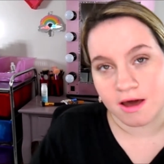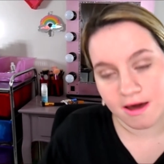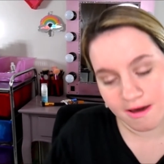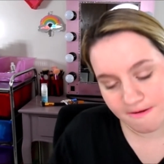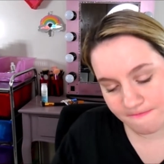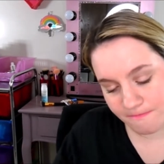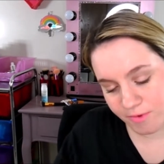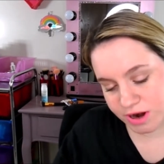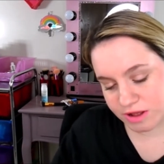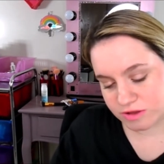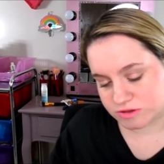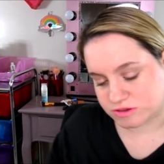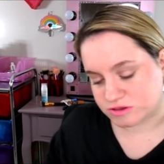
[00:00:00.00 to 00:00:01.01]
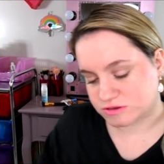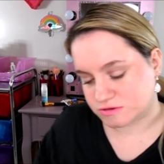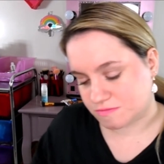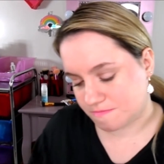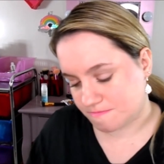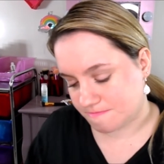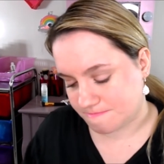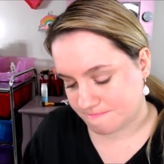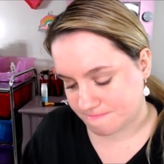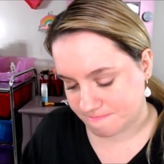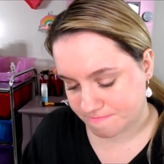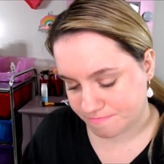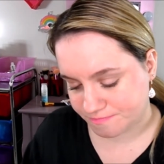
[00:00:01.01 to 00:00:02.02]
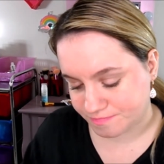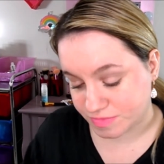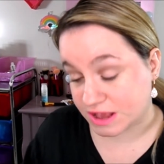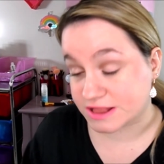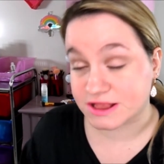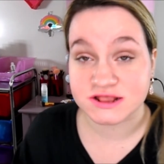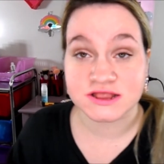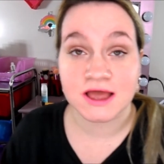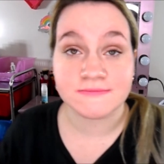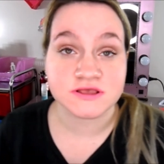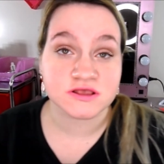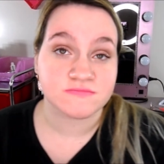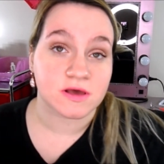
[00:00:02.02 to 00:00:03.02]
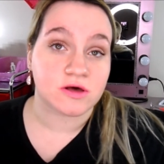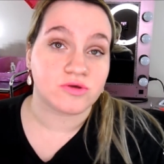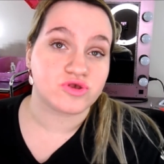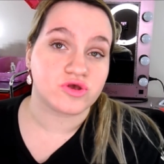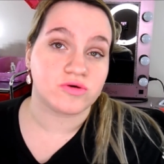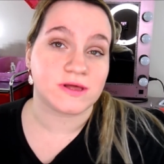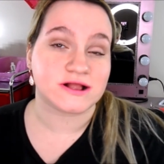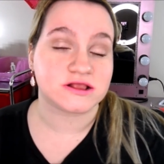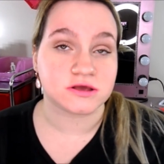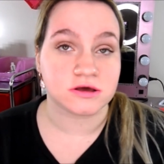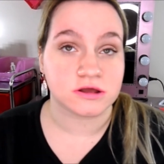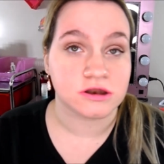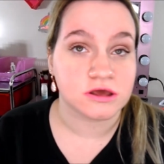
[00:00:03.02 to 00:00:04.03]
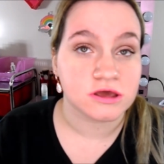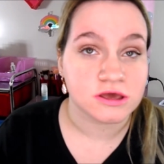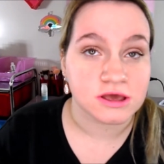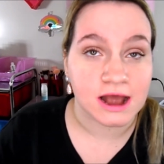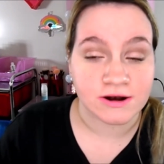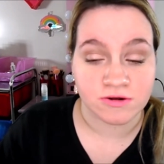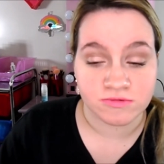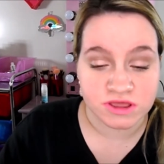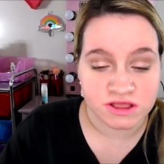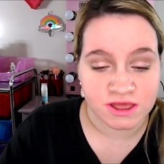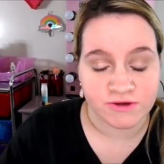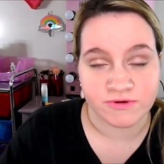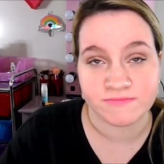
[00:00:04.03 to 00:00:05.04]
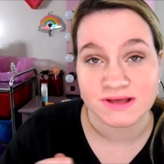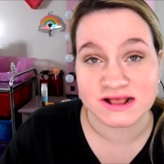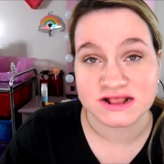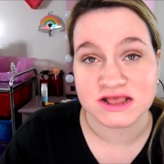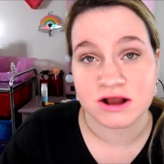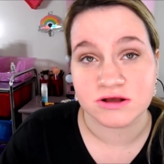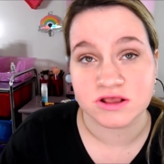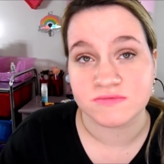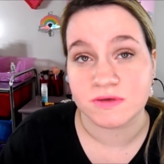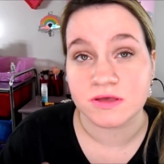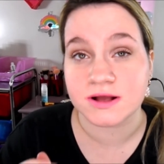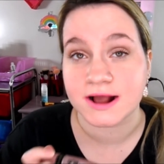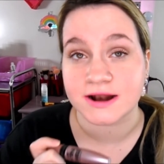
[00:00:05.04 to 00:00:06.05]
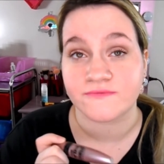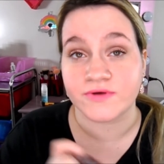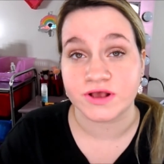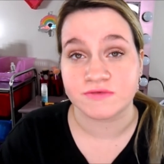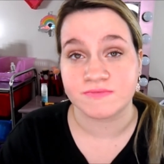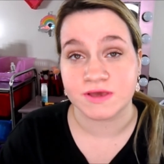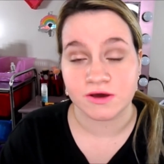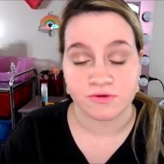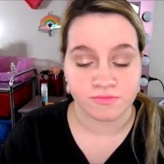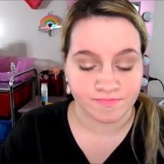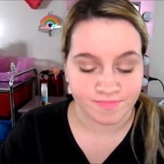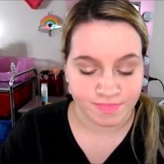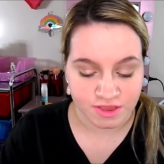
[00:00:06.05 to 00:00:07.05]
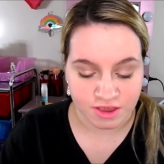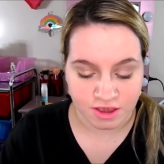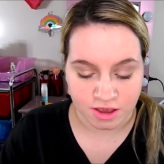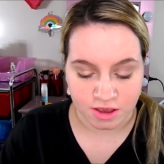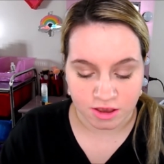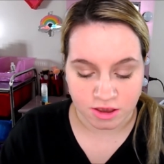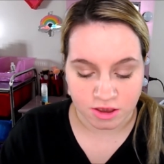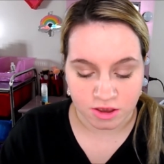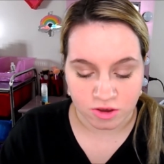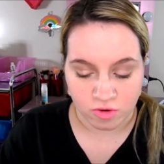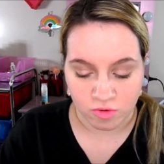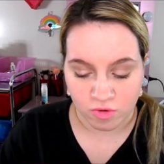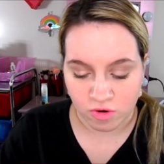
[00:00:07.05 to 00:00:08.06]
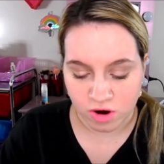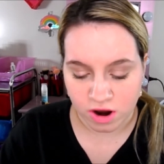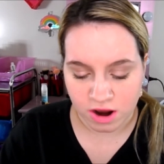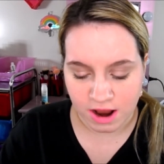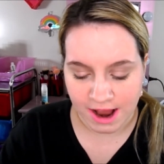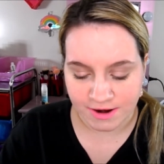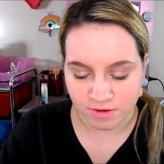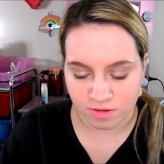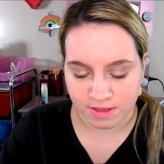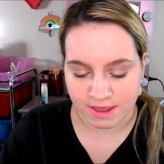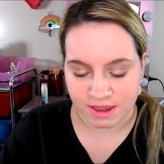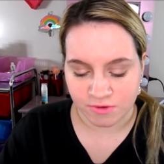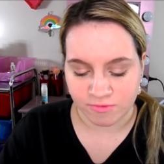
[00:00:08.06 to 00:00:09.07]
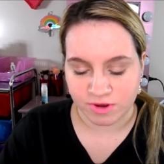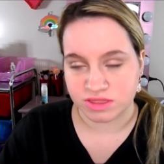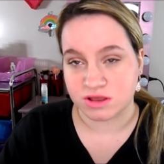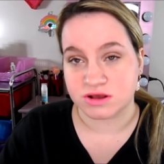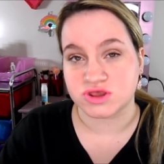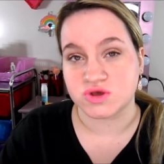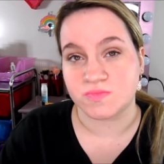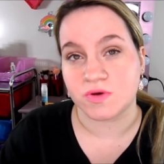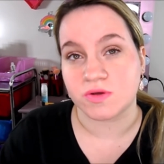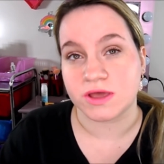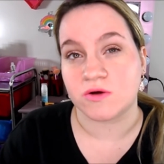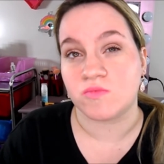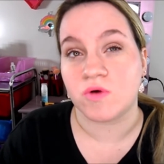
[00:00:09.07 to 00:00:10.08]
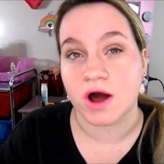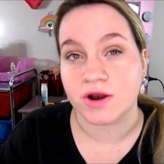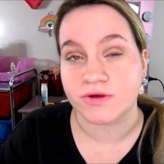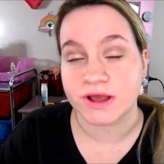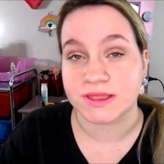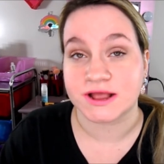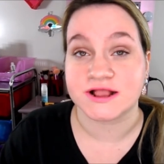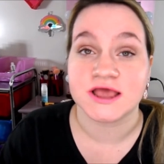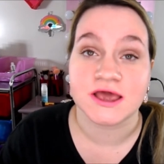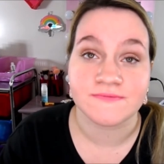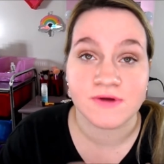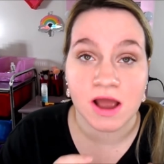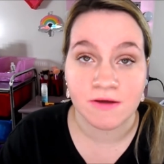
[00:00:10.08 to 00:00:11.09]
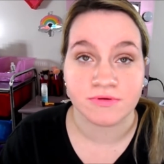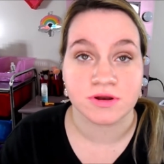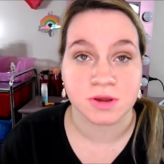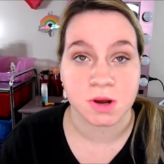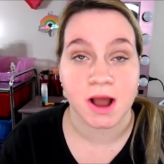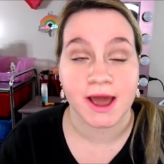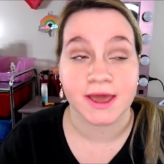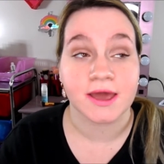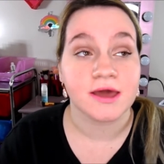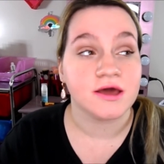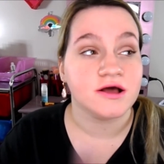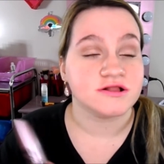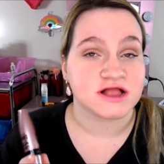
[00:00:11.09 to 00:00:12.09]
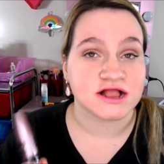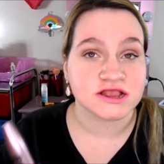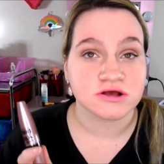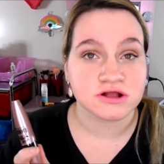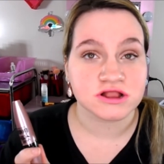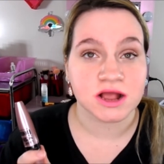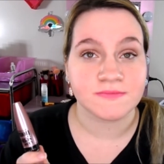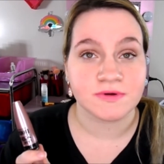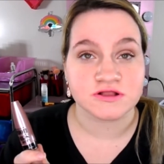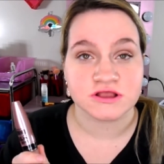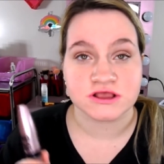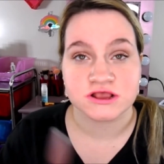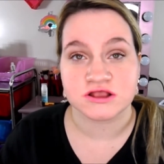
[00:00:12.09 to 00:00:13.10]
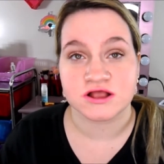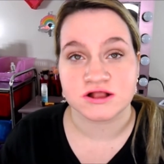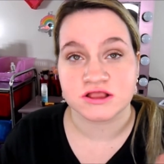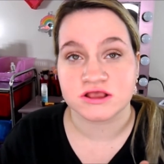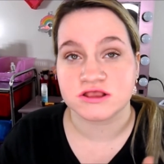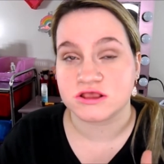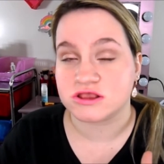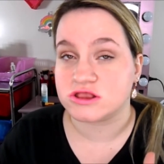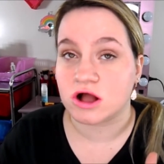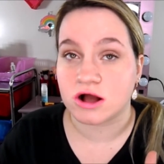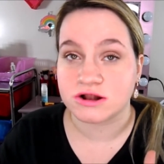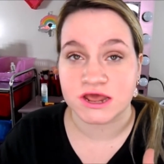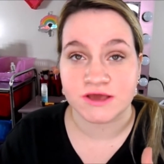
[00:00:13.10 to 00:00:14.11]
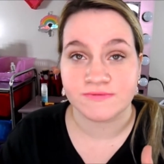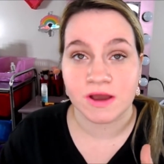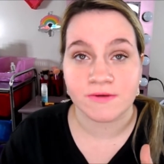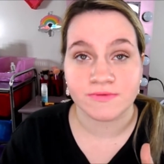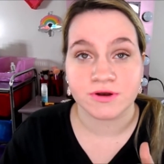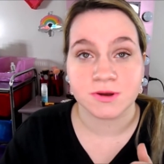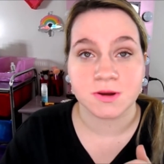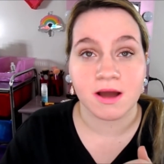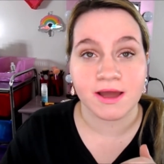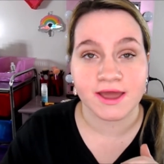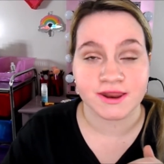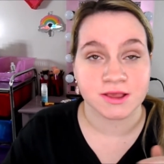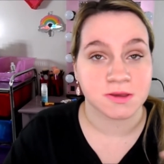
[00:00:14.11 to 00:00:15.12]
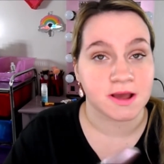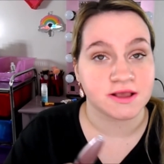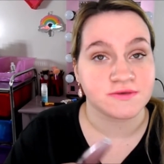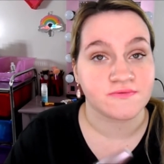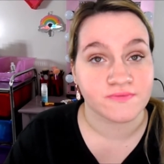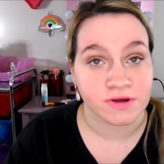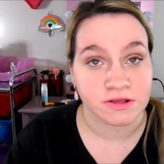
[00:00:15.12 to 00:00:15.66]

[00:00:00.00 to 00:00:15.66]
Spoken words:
What else? It doesn't have a smell, so that's good. I don't really like when mascara smell, it kind of freaks me out. Or I don't like when they're super like watery and they take forever to dry. That's the good thing about this, is that this does not take forever to dry and it dries